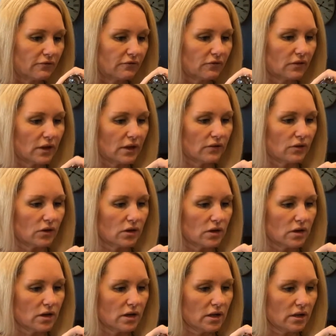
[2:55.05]
flavor
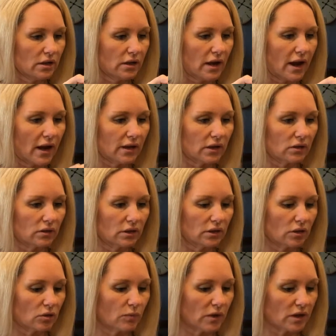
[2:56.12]
and add a
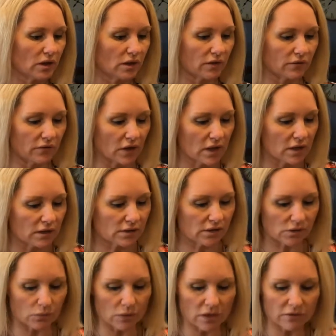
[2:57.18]
little bit of
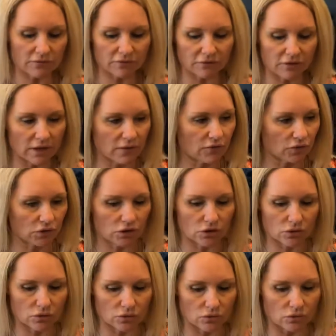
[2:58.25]
sweet flavor to
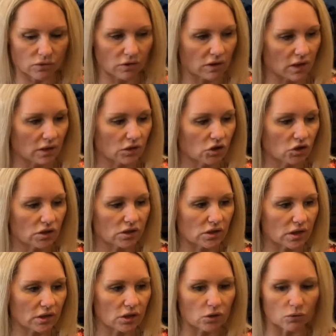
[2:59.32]
things, just
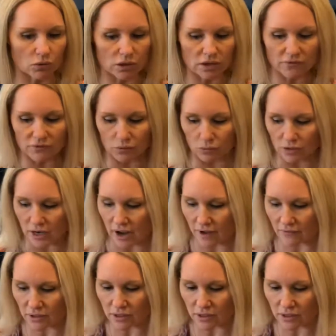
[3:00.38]
like you would if you were having